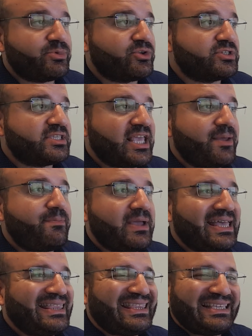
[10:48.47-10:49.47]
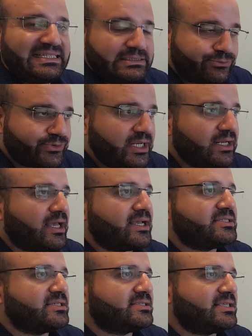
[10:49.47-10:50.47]
because the empath
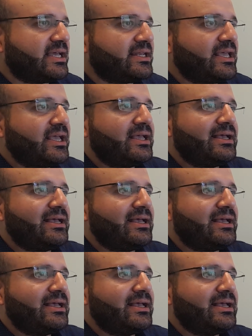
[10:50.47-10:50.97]
realizes that